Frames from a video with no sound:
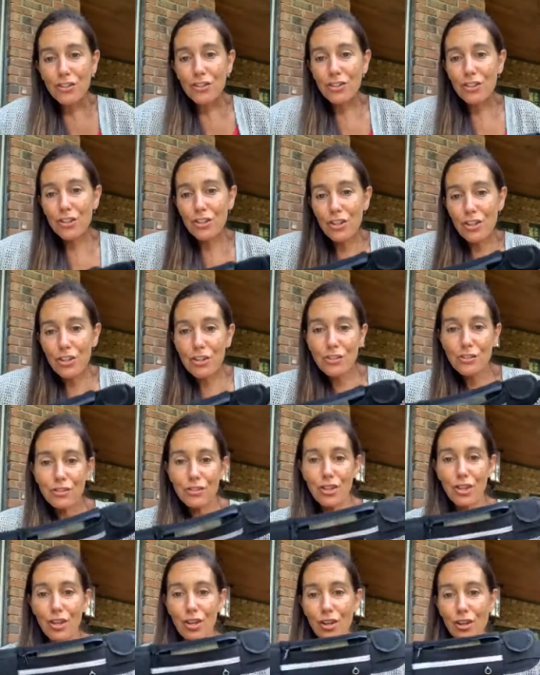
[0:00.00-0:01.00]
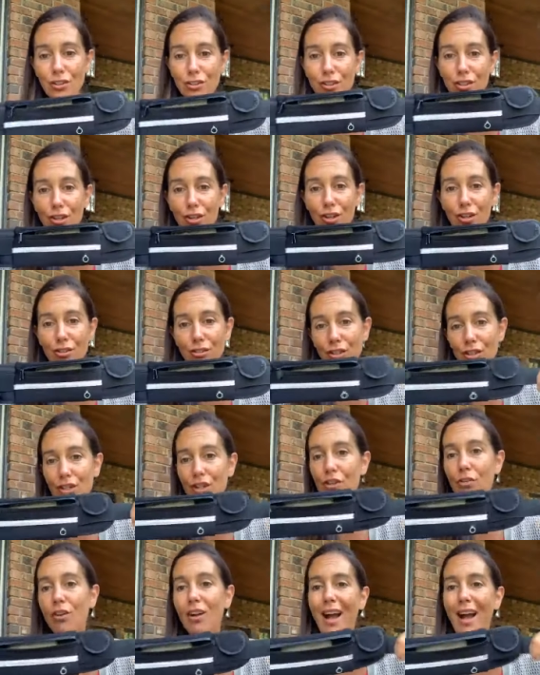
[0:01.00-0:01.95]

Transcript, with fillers: Do do do do do do do.